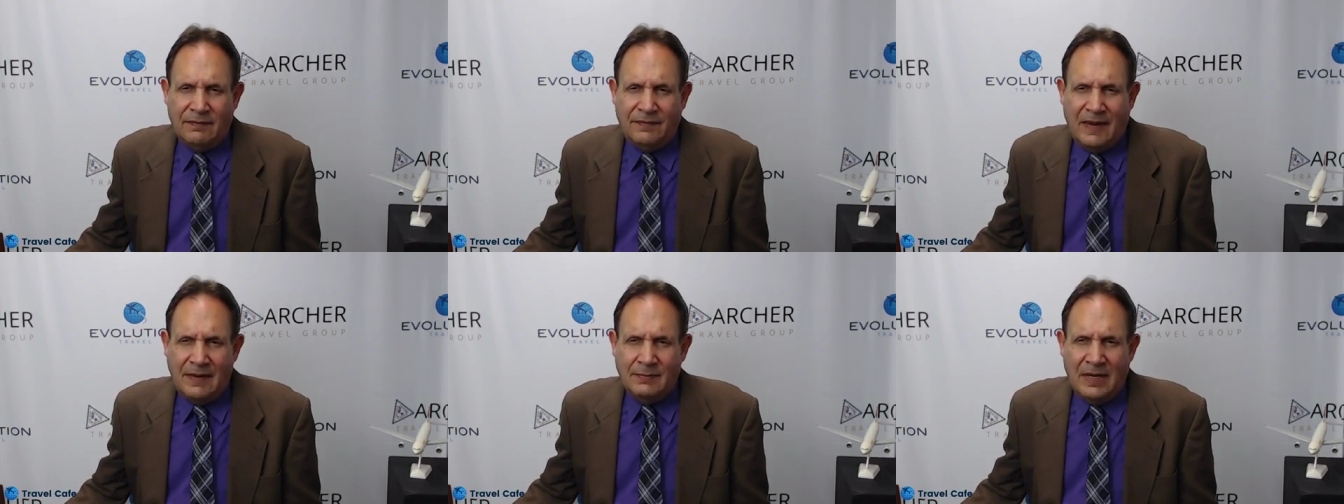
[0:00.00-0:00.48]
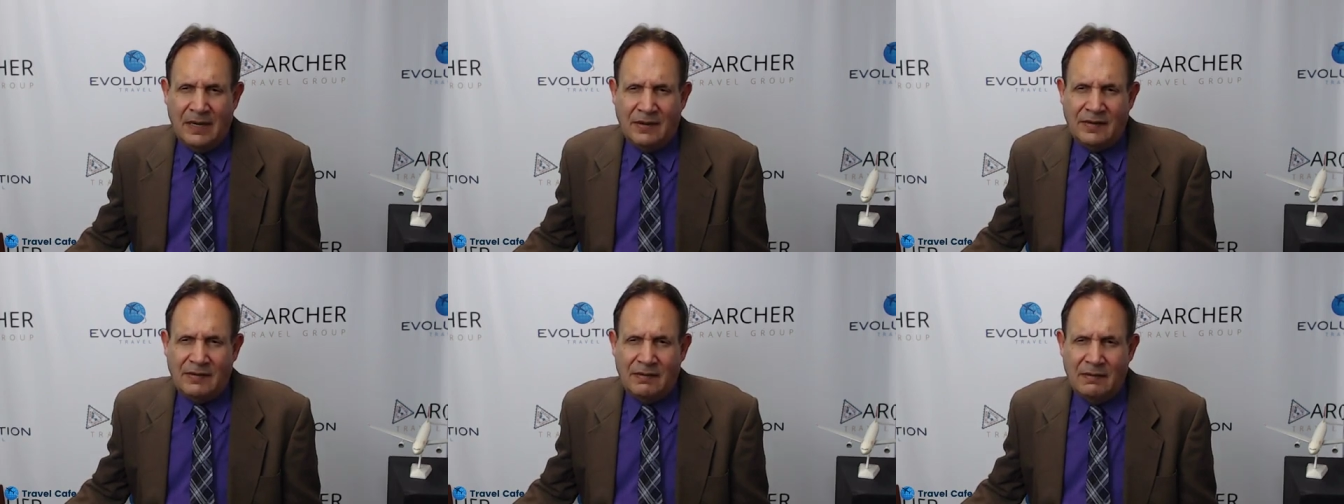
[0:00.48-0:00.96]
five
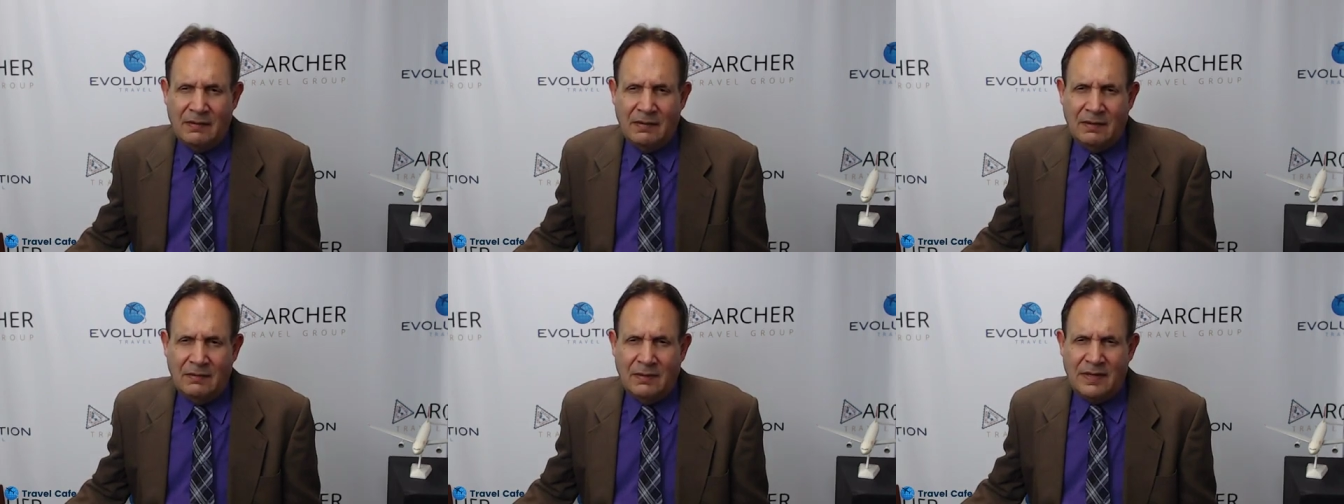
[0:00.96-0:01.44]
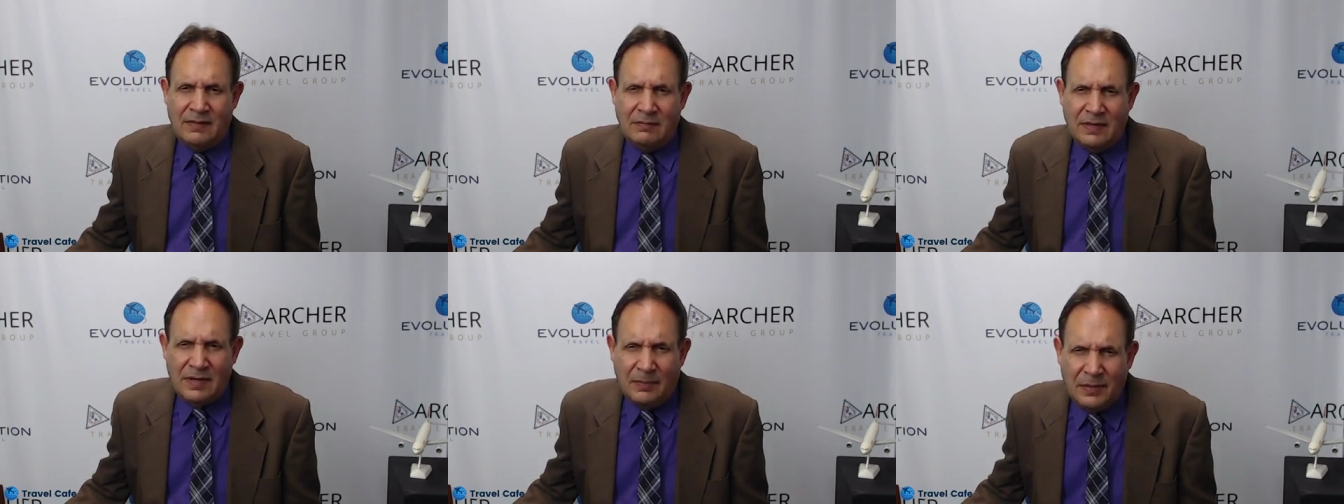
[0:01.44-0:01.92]
minutes. What's
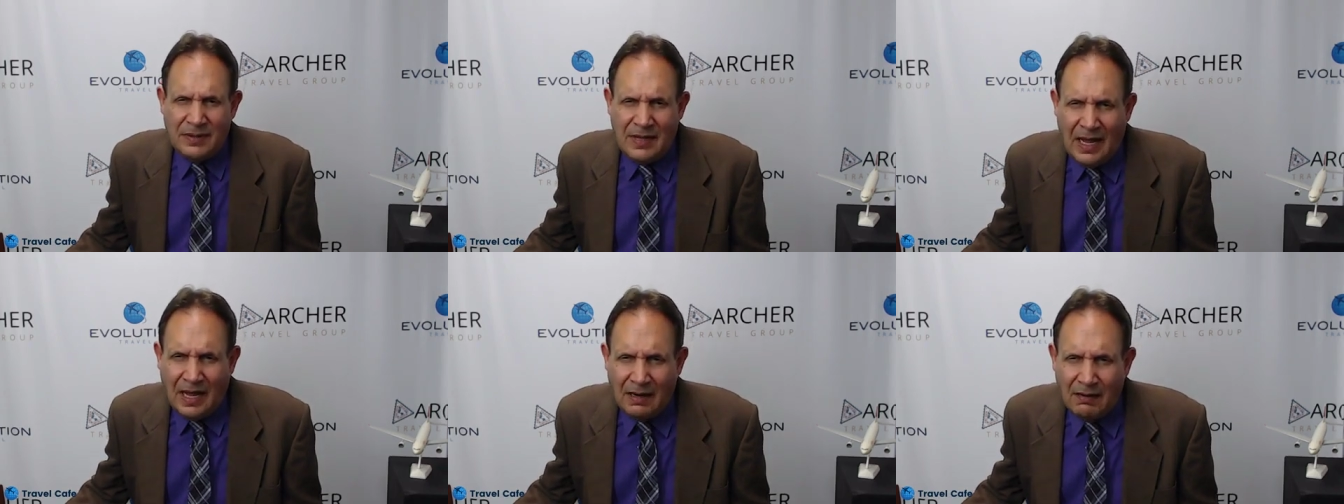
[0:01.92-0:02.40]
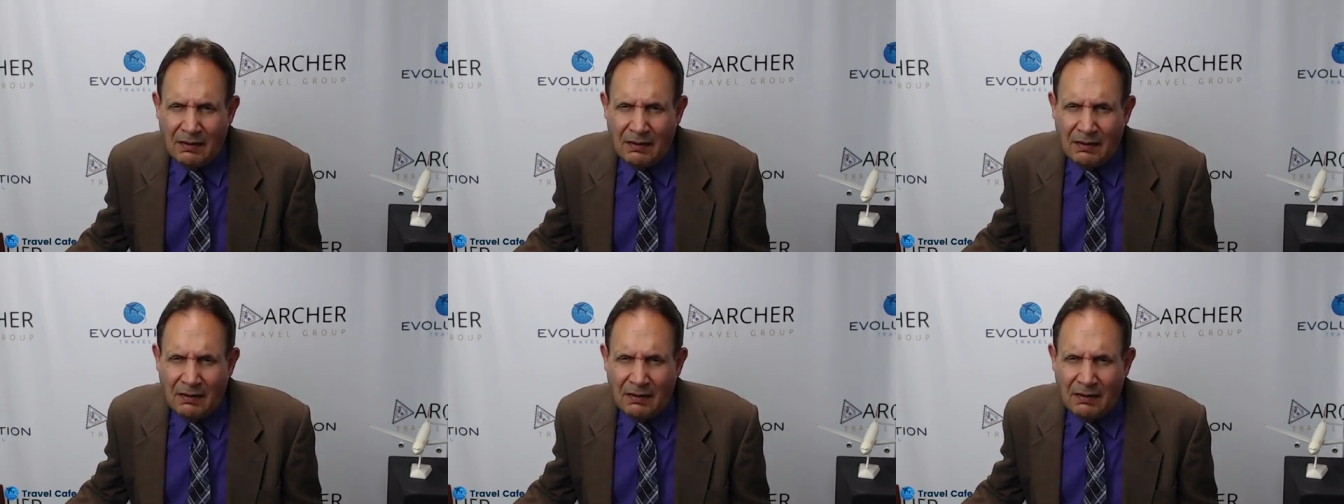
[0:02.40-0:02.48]
what's up with that?